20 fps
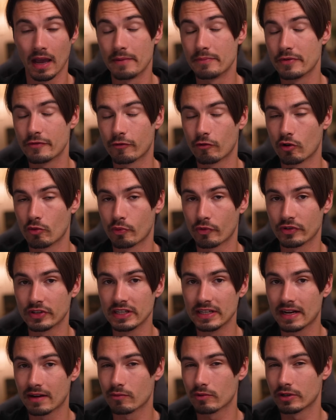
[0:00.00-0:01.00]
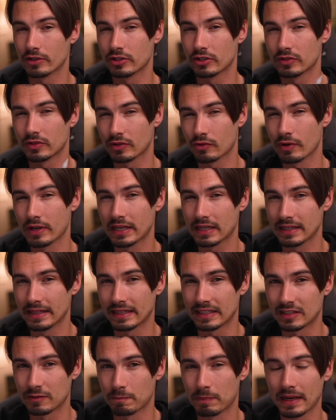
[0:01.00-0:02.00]
And before we proceed, I want to just quickly
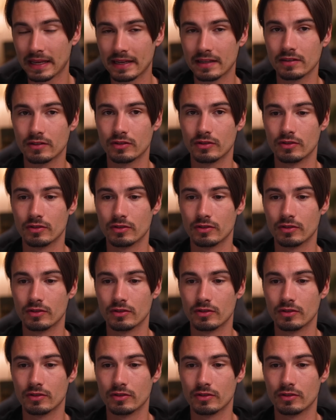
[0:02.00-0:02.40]
explain to